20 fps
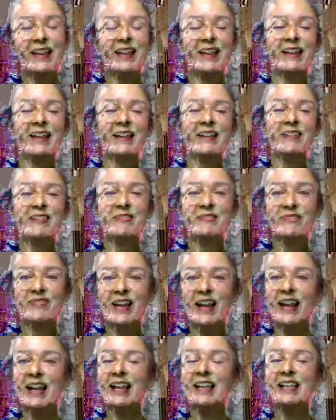I'm
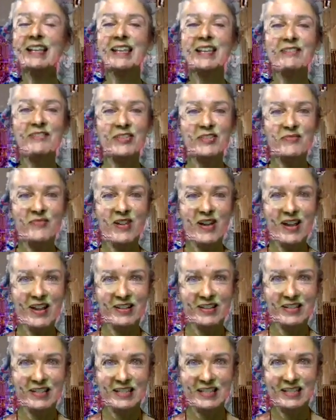going to give you my
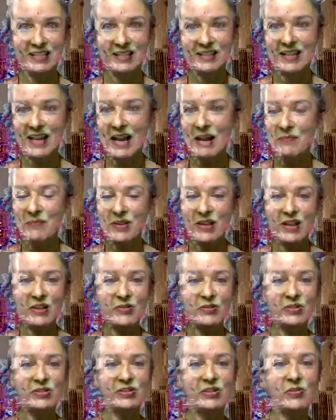answer to that, but I
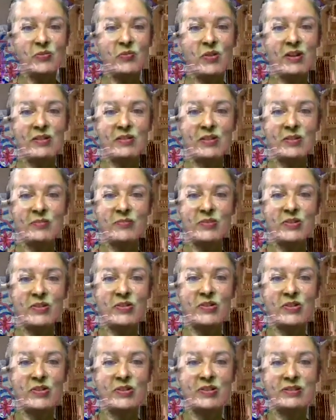also welcome
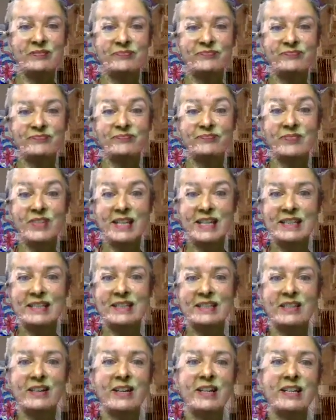your
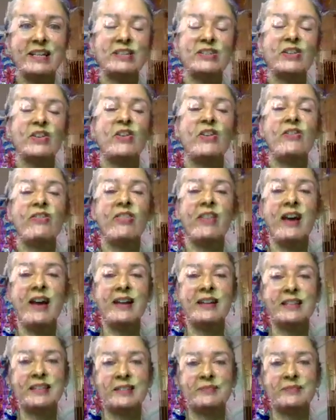insights on that.